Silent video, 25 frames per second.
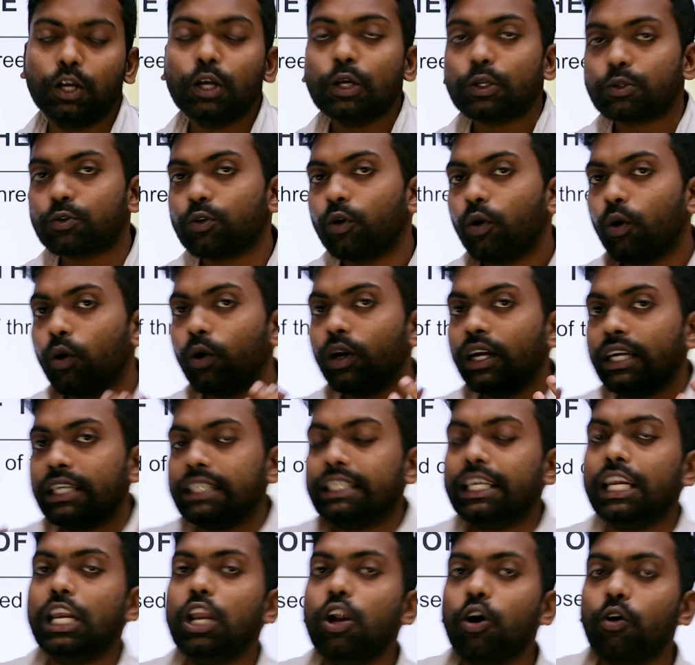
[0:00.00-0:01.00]
So
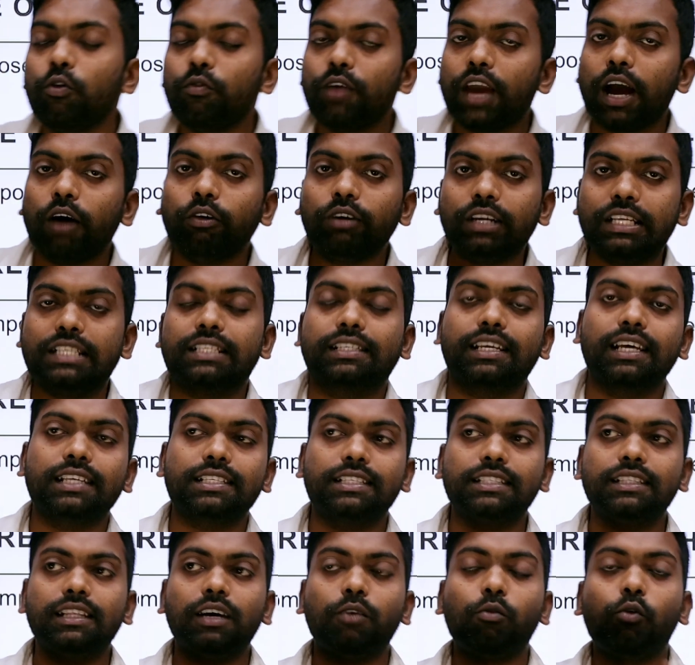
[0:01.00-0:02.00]
till now we have
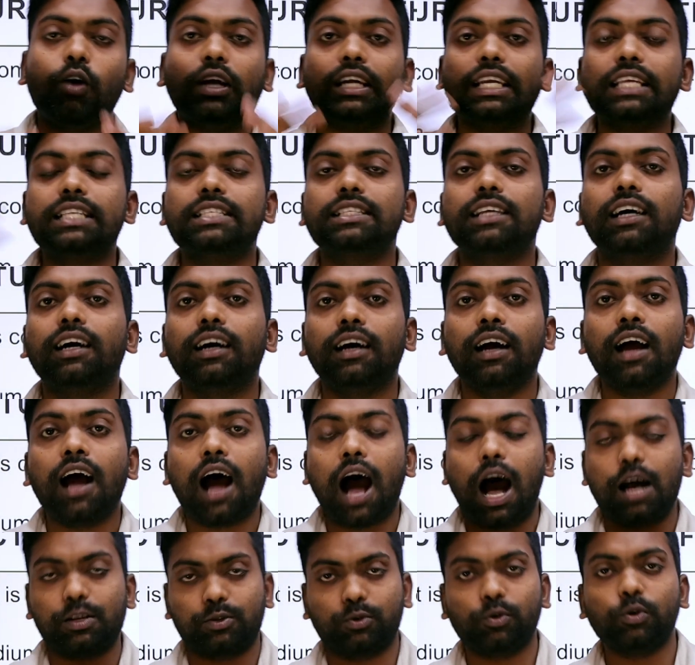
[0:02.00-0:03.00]
discussed the what is the
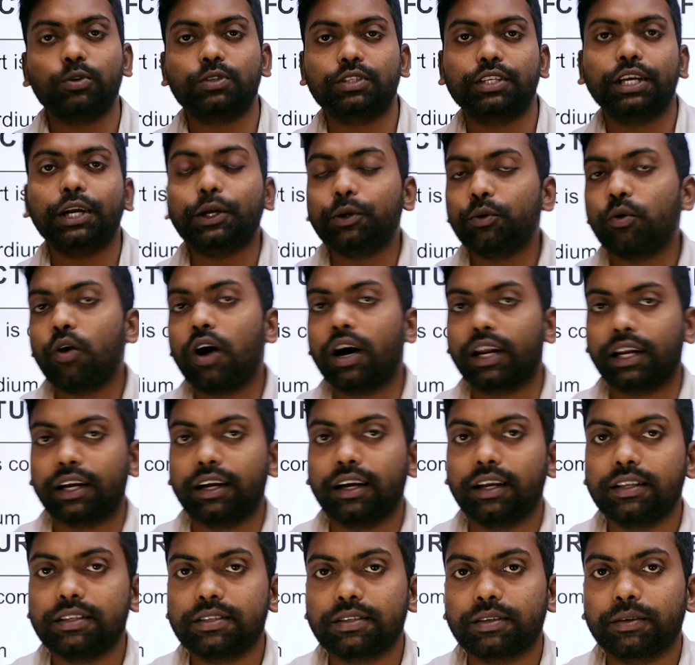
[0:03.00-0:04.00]
associative
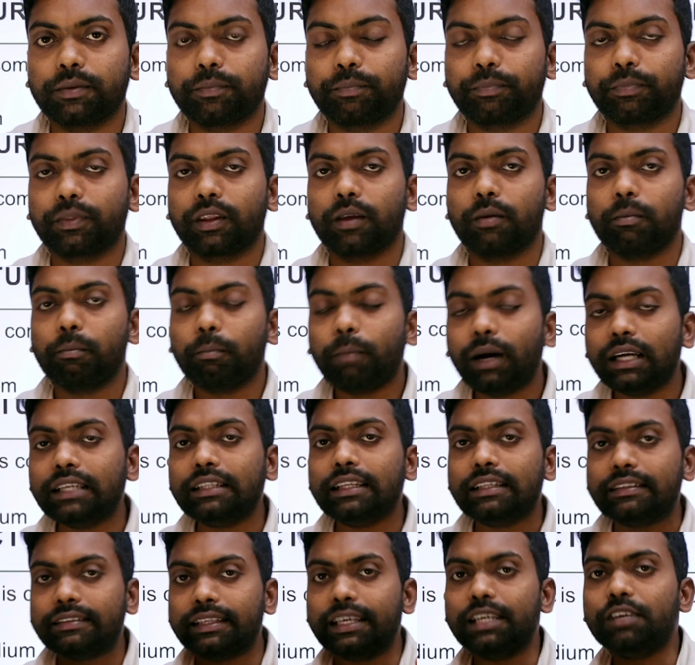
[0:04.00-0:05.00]
organs, but
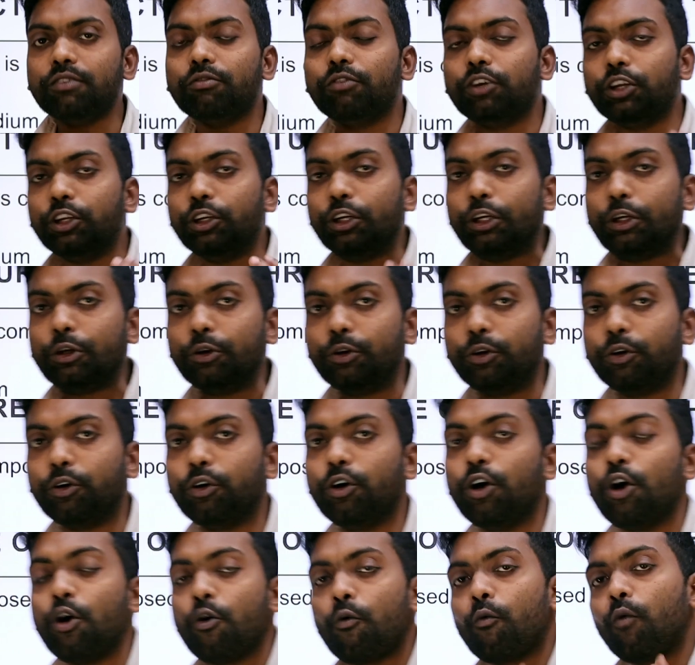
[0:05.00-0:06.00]
the thing we need to
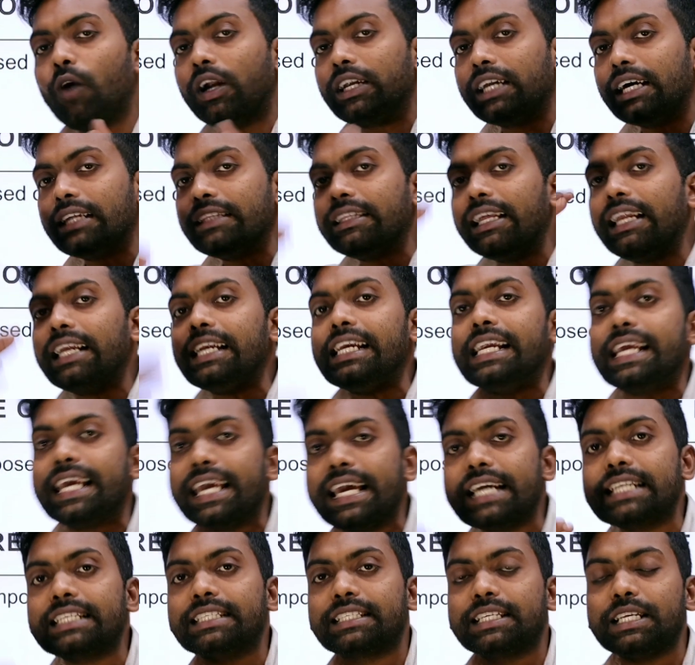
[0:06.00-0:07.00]
know, what are the
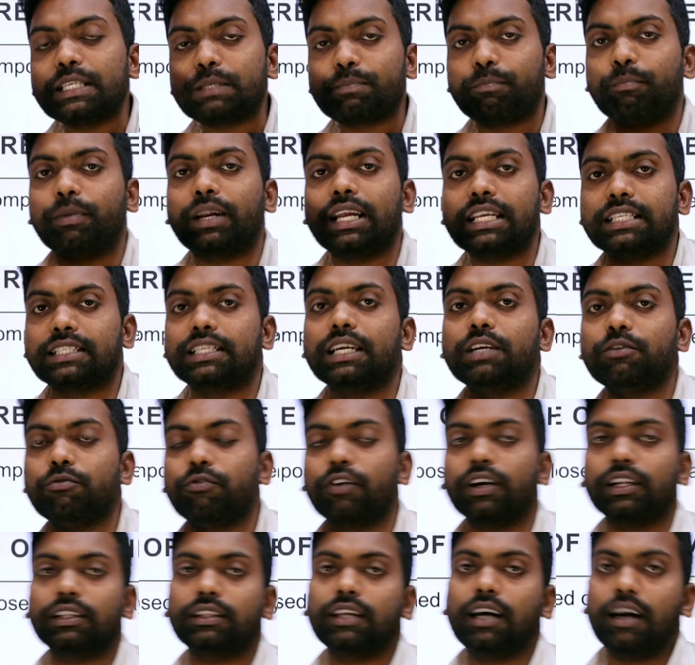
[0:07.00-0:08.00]
layers is present
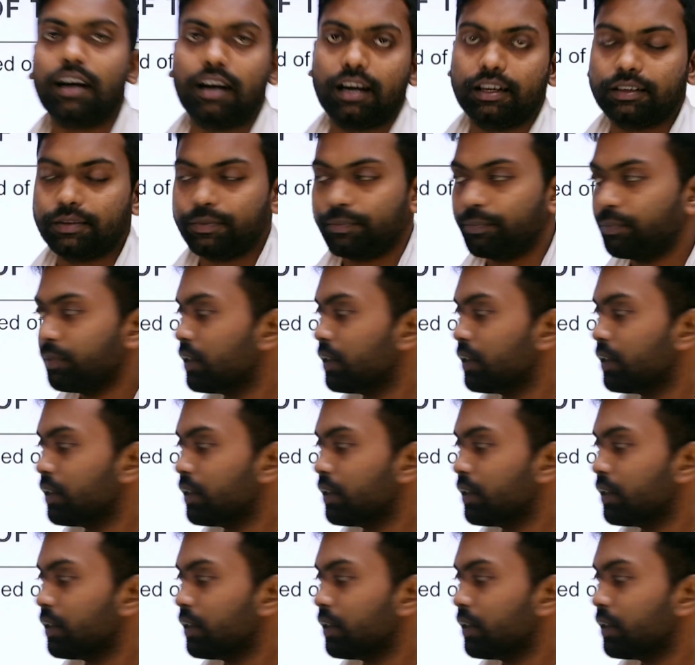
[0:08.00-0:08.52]
for the heart.